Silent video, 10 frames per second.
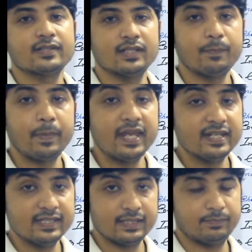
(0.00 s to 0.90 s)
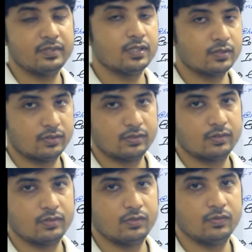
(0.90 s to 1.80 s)
and the pain receptors
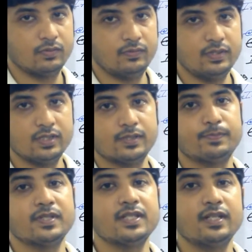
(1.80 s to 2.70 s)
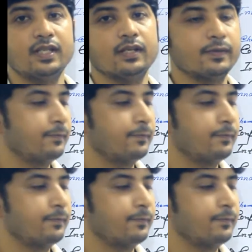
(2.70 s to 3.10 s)
which is present there.